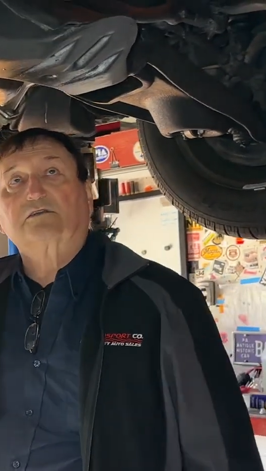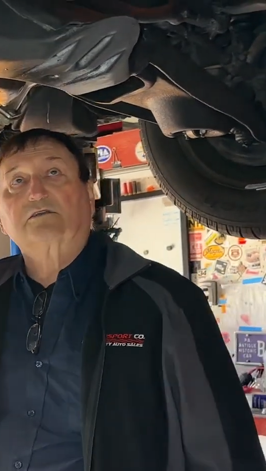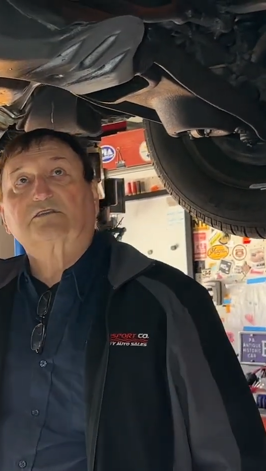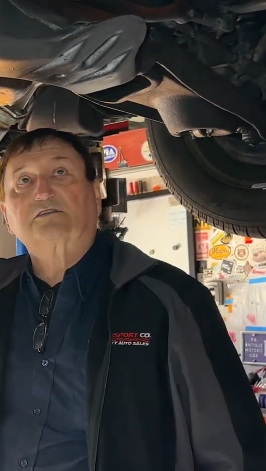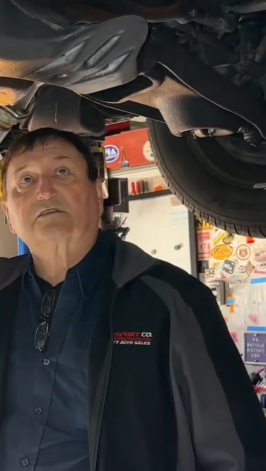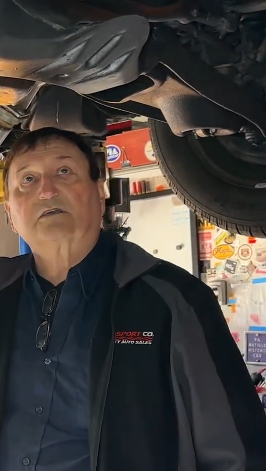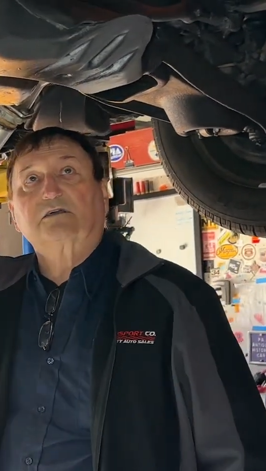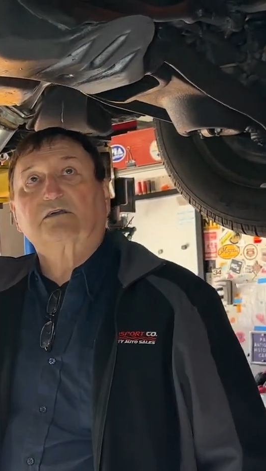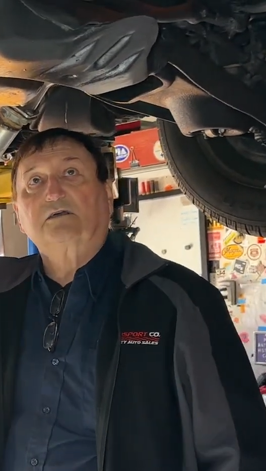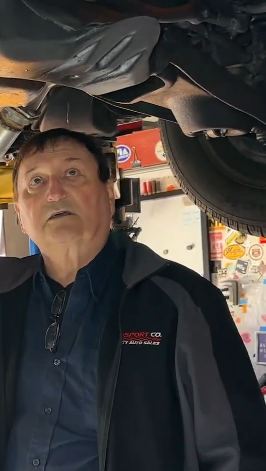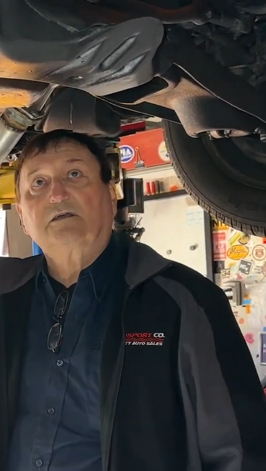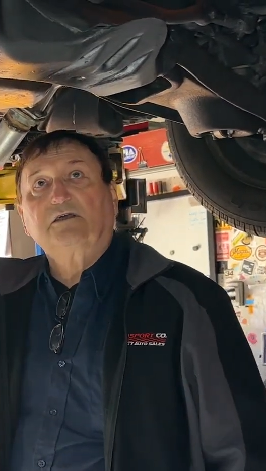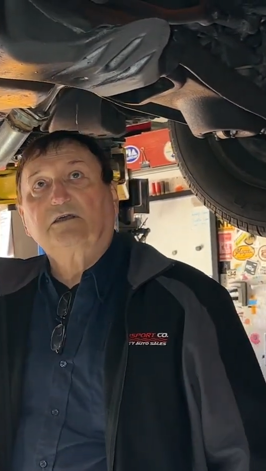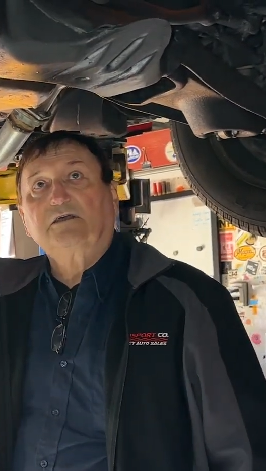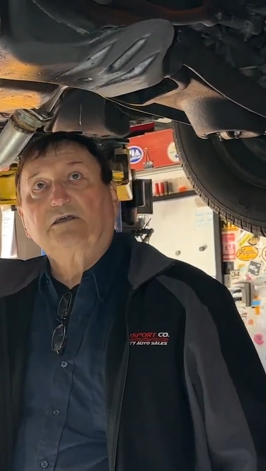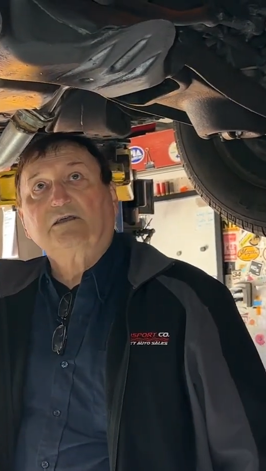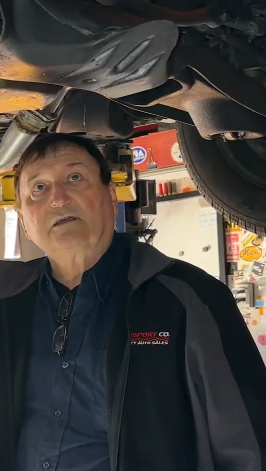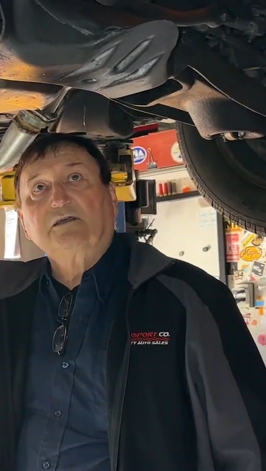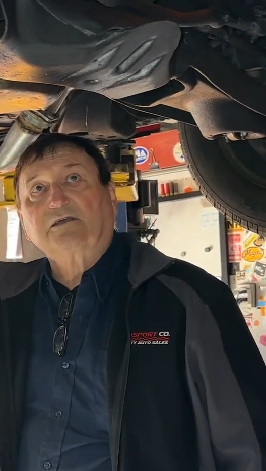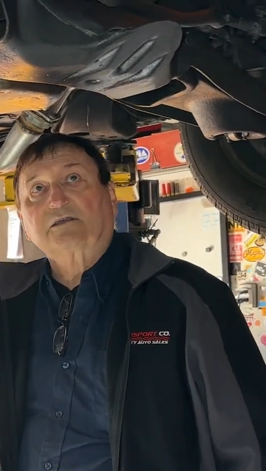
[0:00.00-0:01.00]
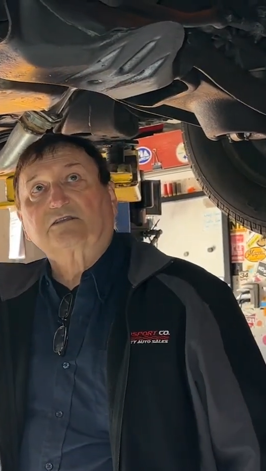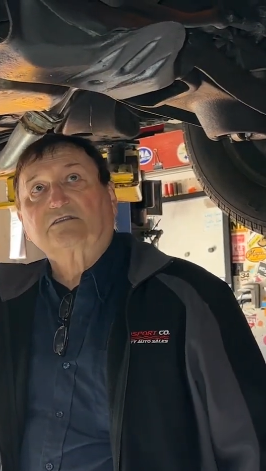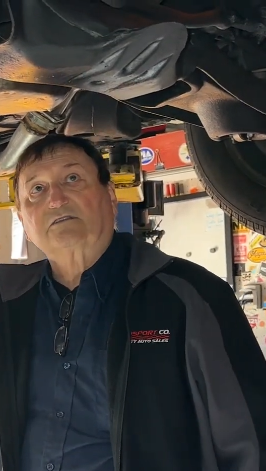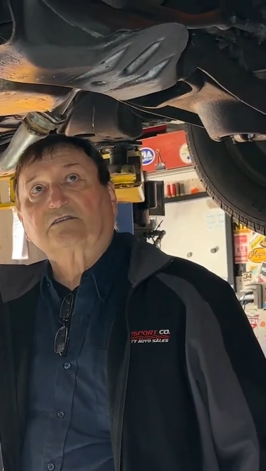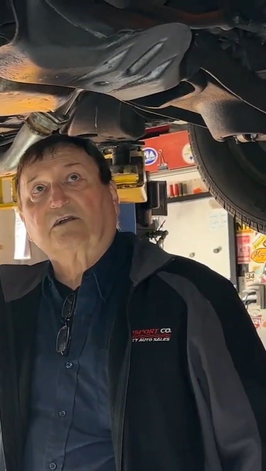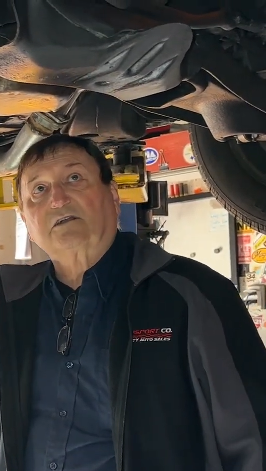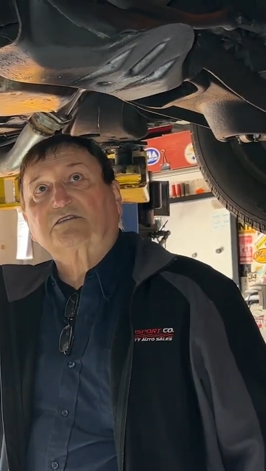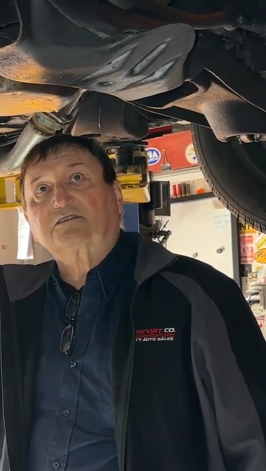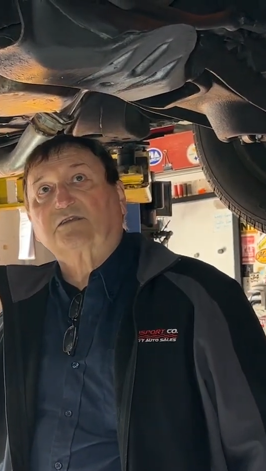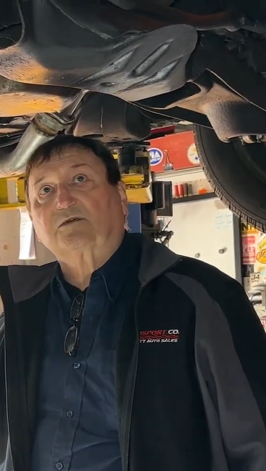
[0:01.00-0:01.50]
It's
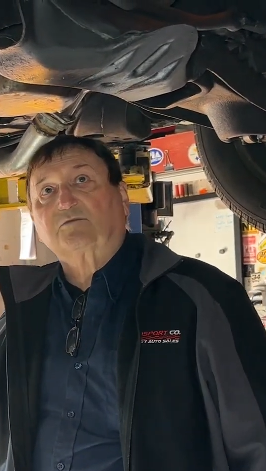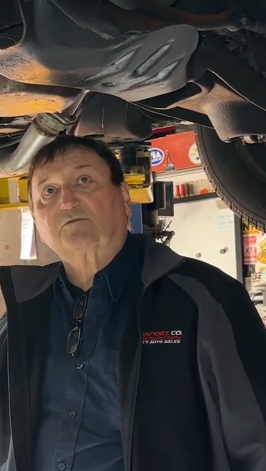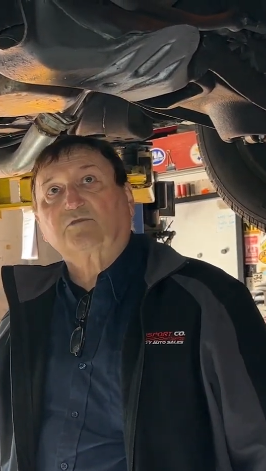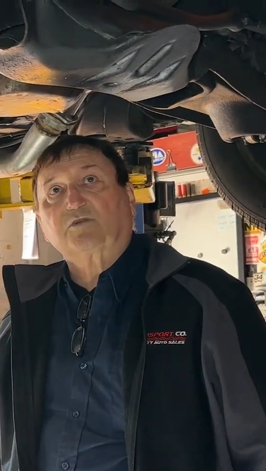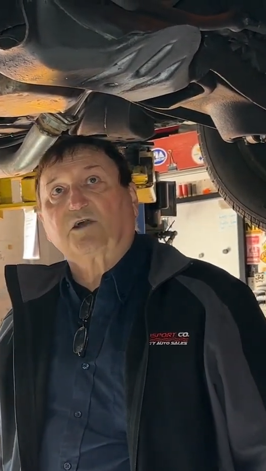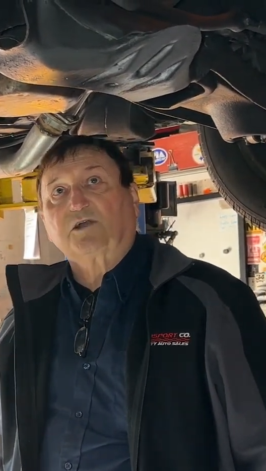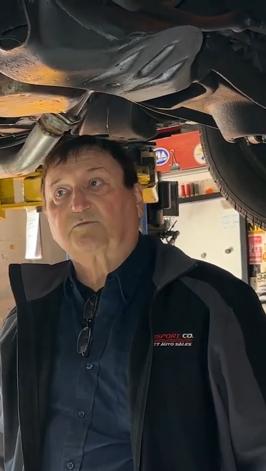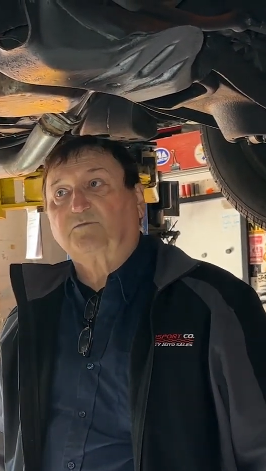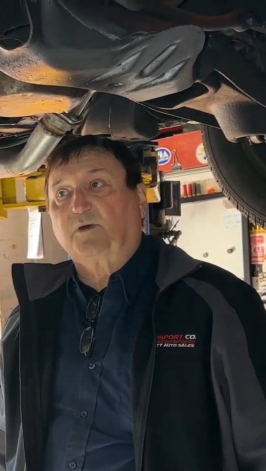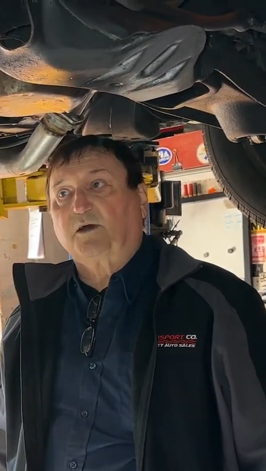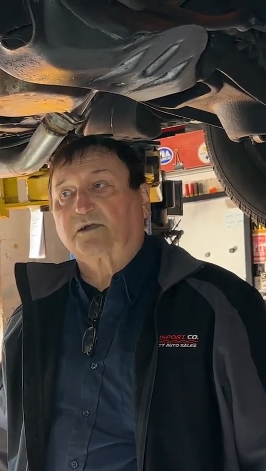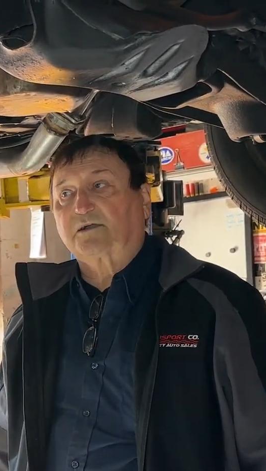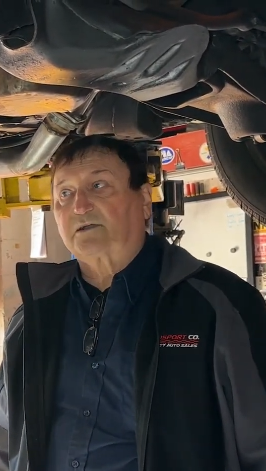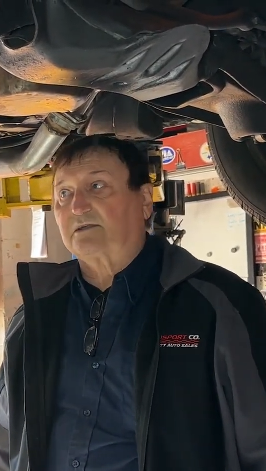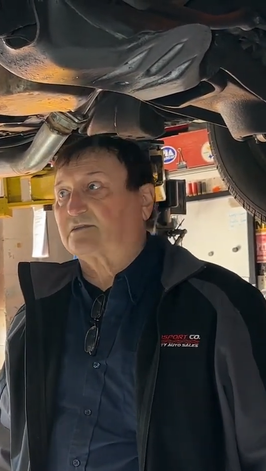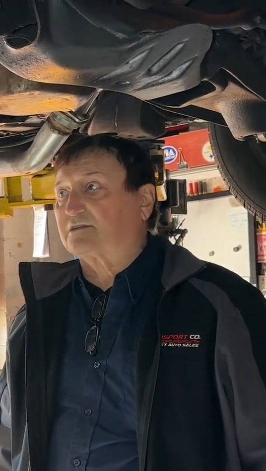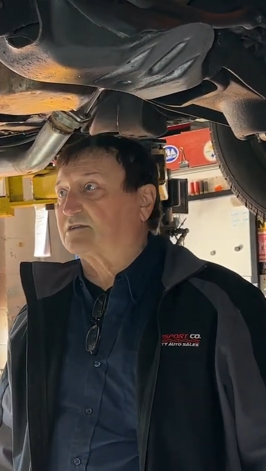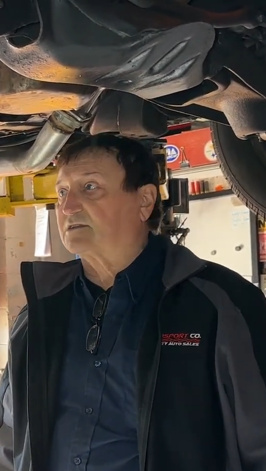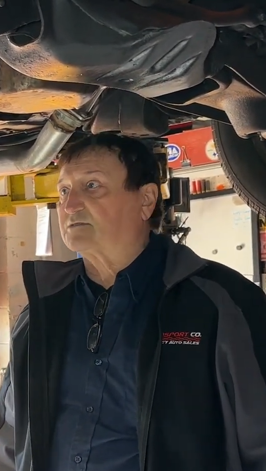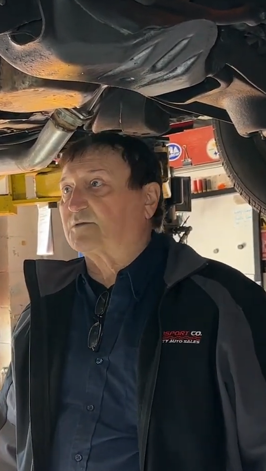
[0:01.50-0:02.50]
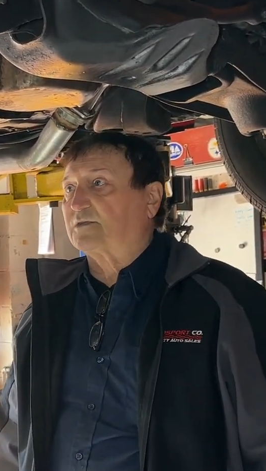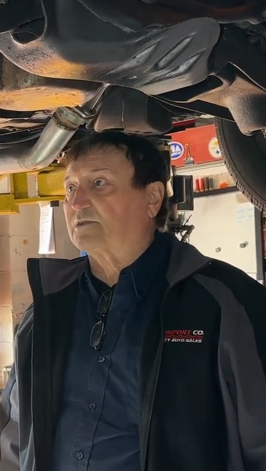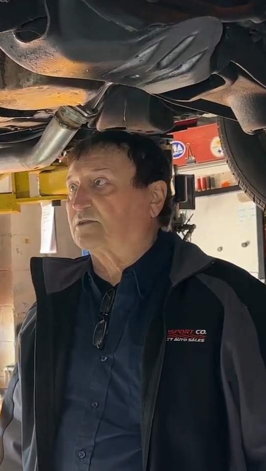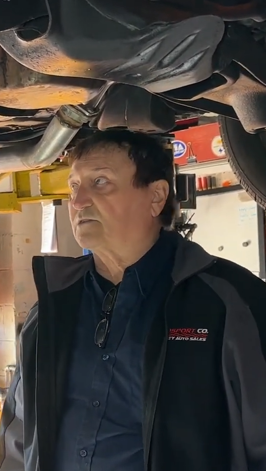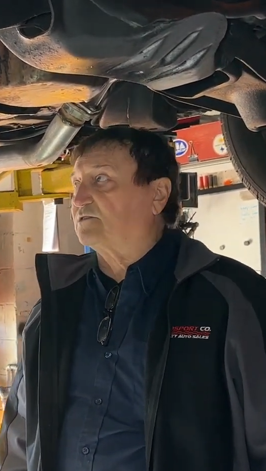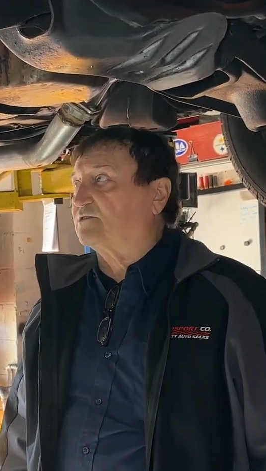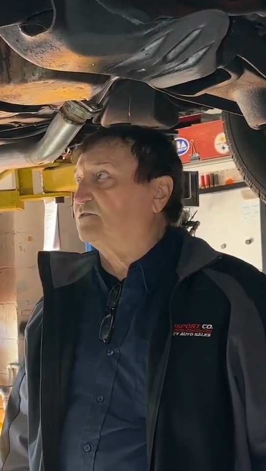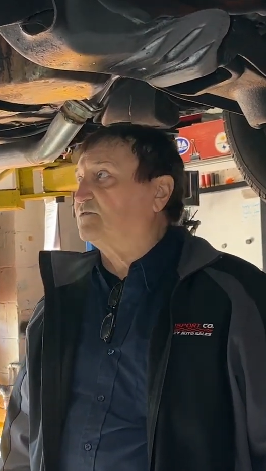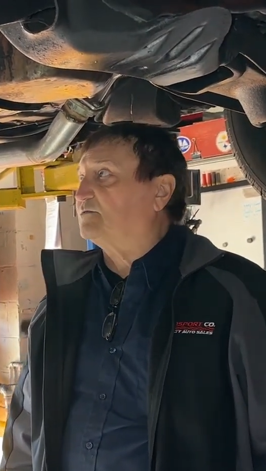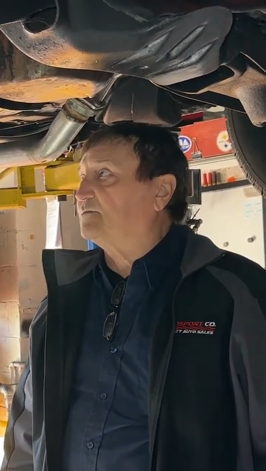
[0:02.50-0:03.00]
not some rot bucket that's been
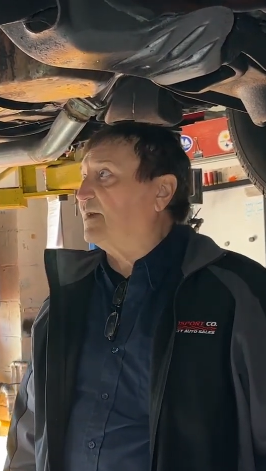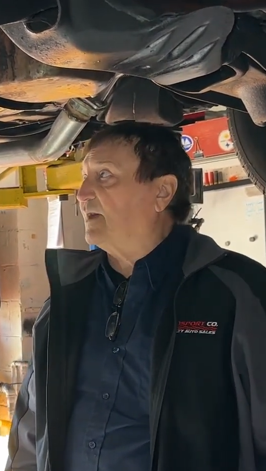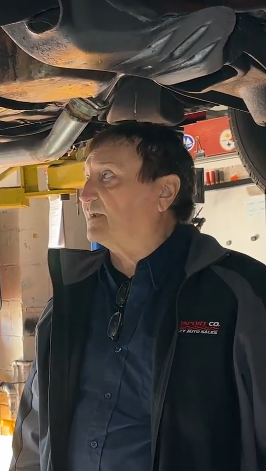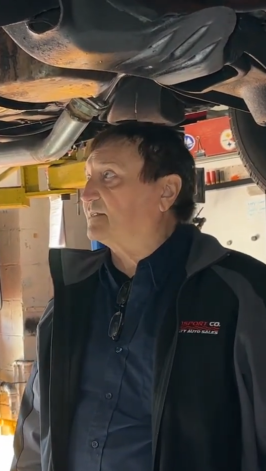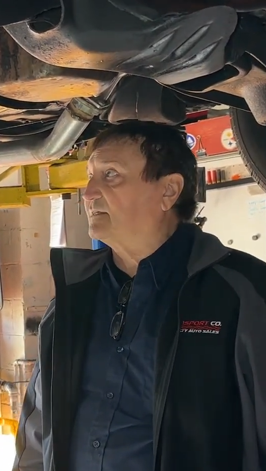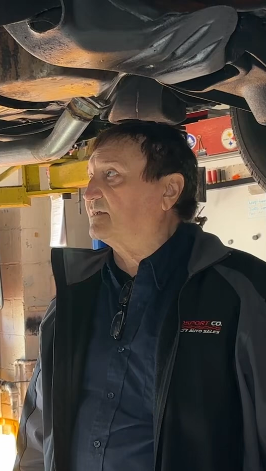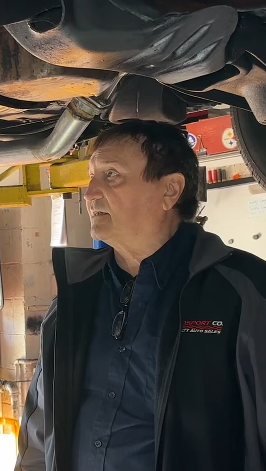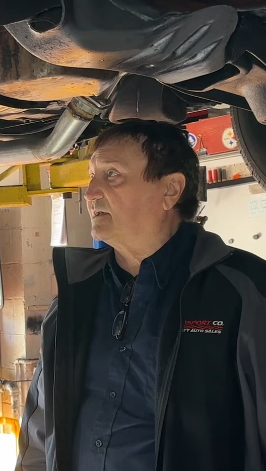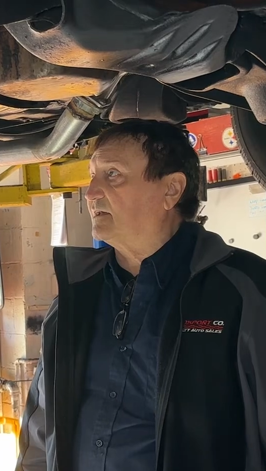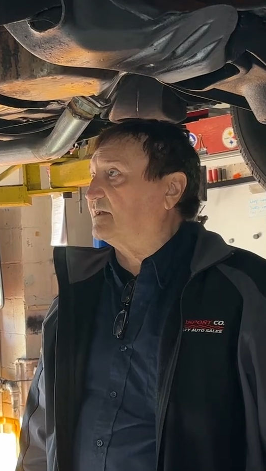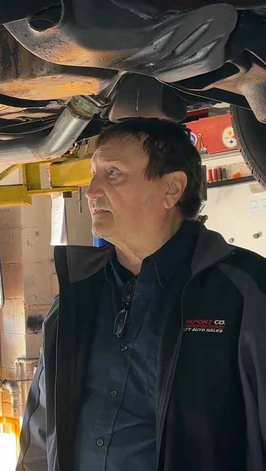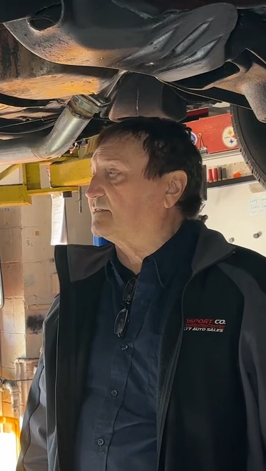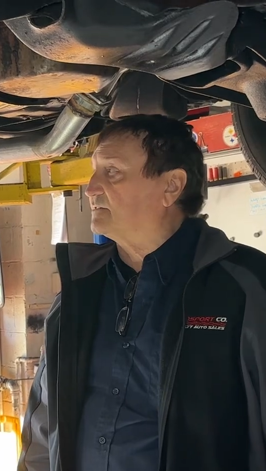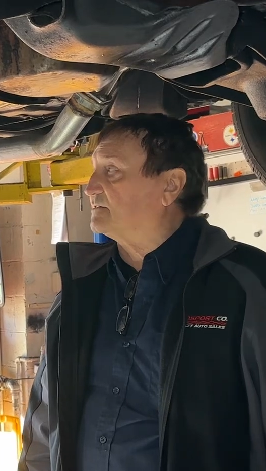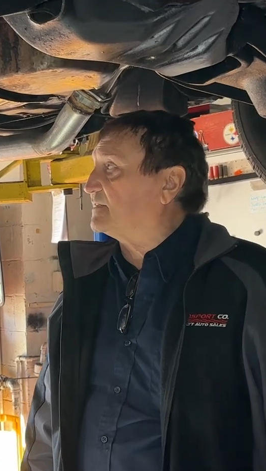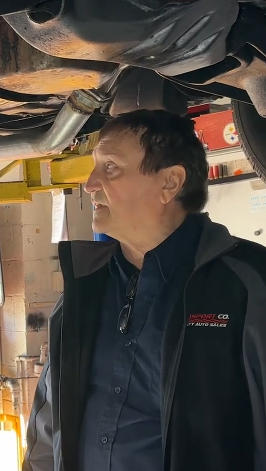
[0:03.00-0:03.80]
glued back together.